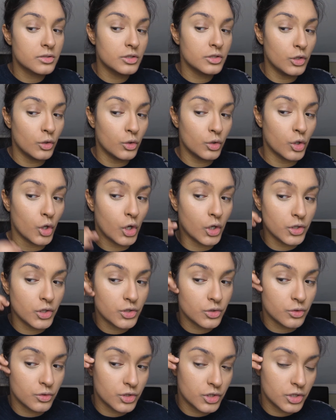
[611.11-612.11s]
Your
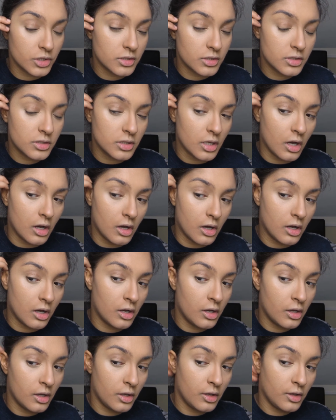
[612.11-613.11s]
contour should
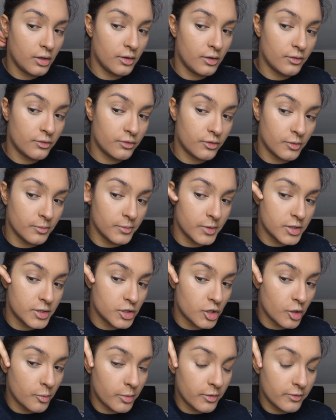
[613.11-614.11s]
start from the
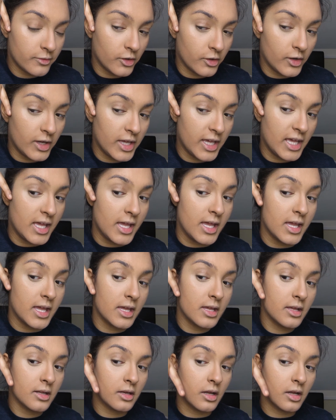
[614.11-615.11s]
top of your
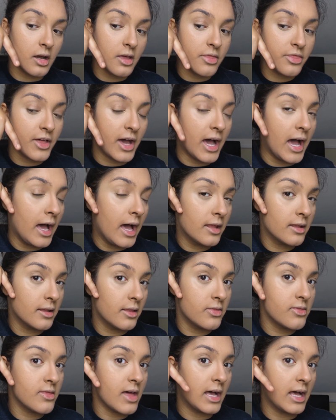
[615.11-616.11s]
ear like that,
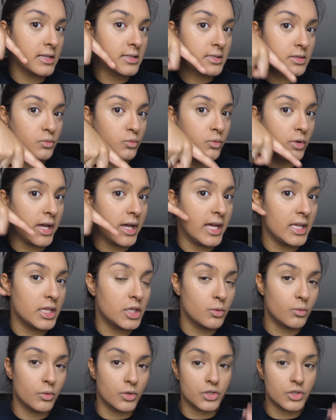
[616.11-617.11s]
and that's where
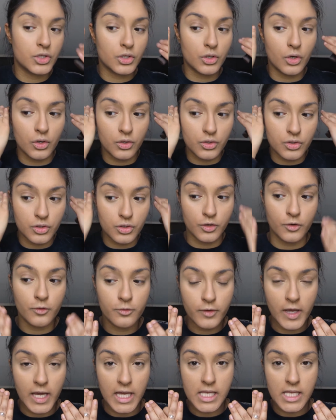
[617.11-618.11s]
you want to contour your
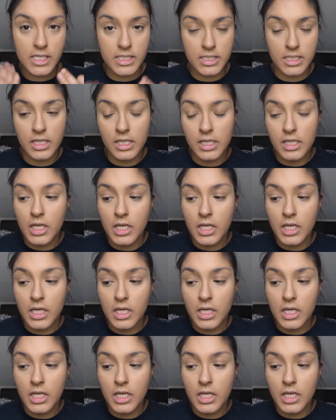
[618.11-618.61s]
face.